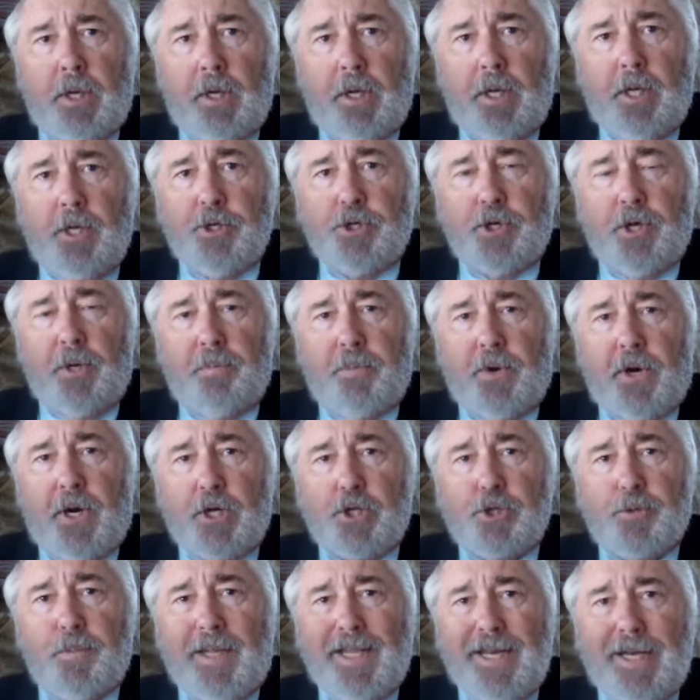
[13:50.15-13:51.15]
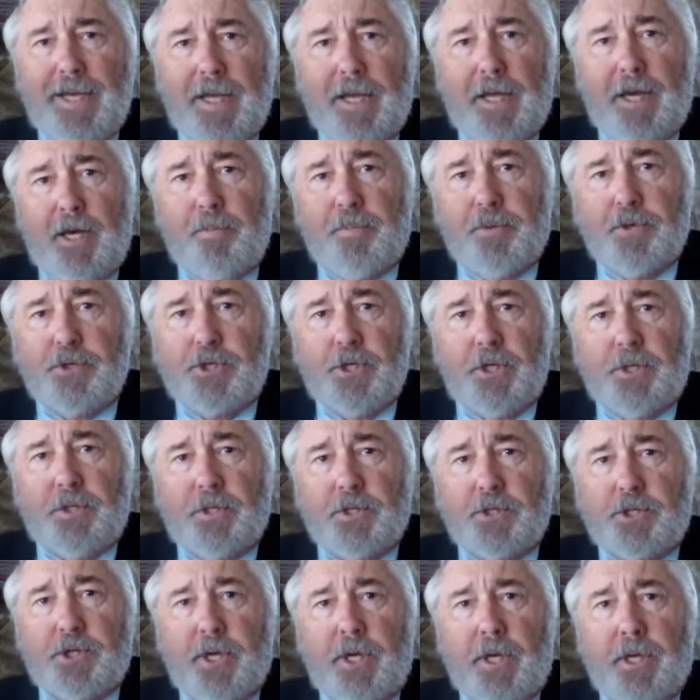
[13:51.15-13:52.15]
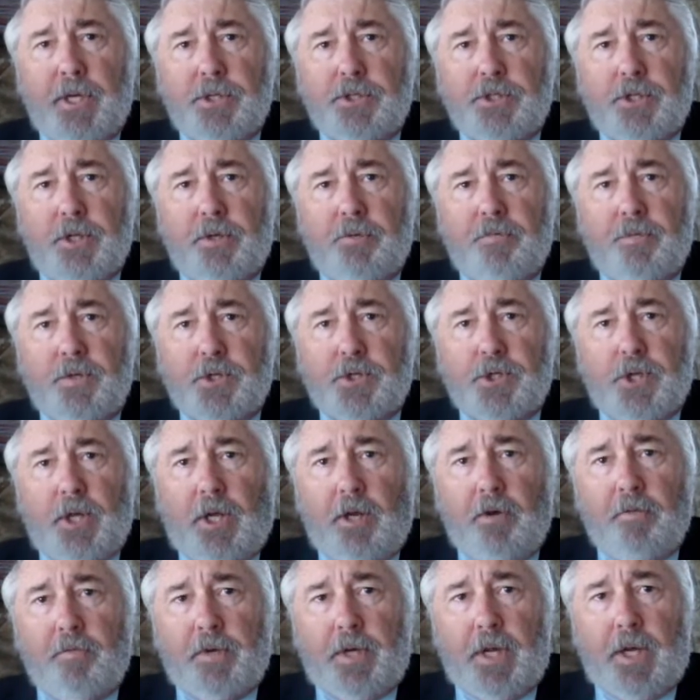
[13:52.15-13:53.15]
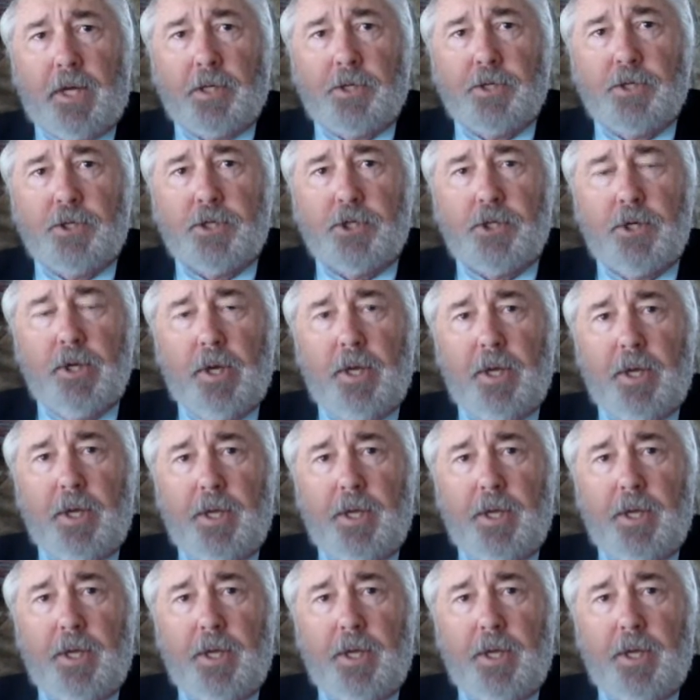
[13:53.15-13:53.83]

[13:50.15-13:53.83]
a nation approximately 90% the size of the state of Texas.